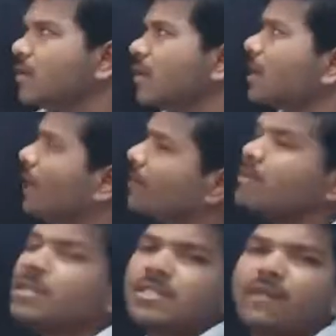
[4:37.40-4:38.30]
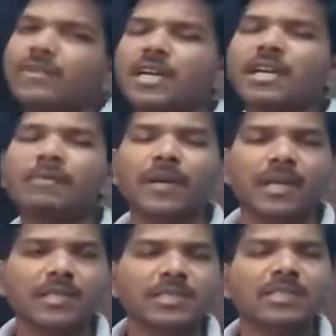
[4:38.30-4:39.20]
governments after
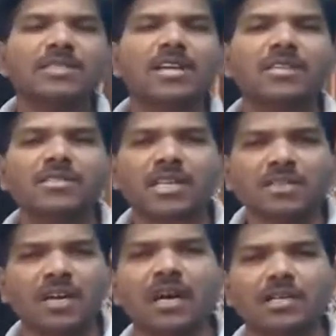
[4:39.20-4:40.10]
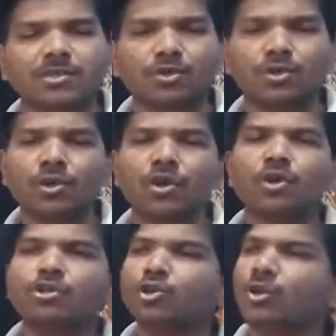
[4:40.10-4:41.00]
independence, they restricted us to
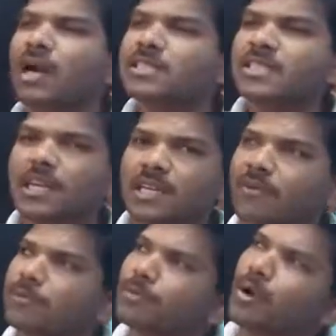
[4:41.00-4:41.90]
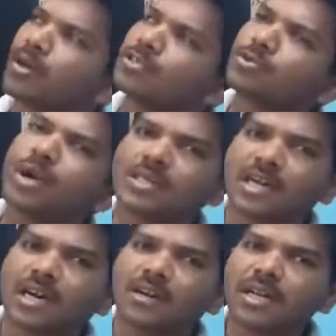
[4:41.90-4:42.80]
do not send our products to other
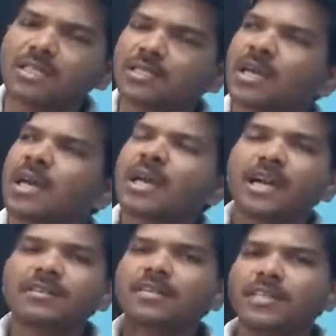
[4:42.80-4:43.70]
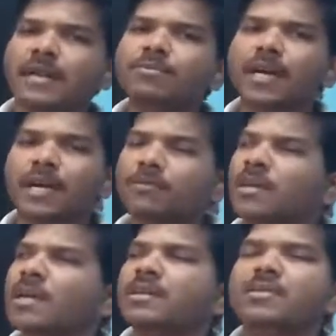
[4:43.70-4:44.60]
countries. At the same
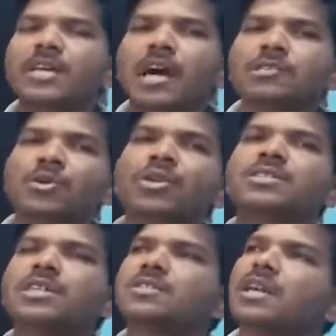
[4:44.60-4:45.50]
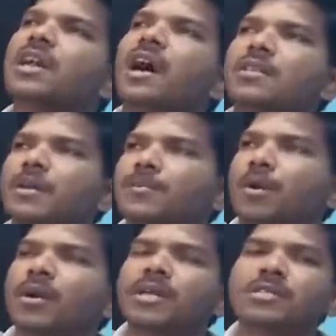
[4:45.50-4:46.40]
time, they also restricted other
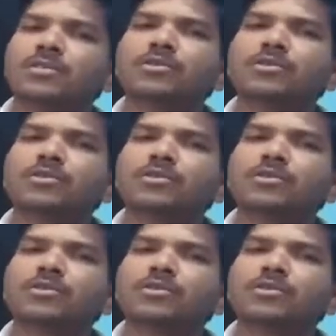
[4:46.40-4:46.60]
products